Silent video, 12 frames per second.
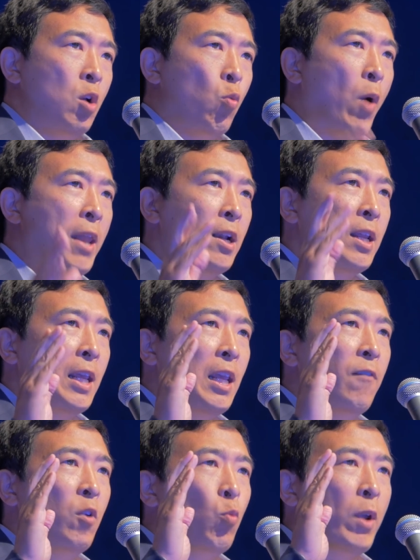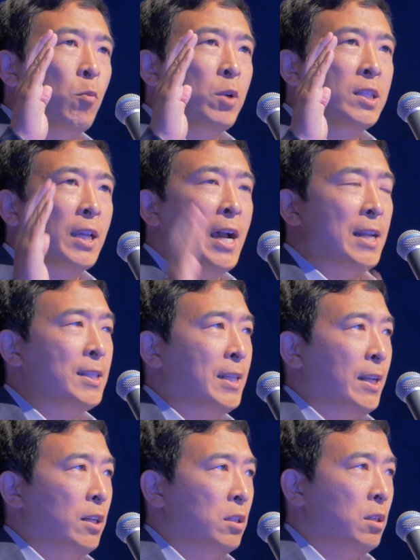Why did he even win Wisconsin?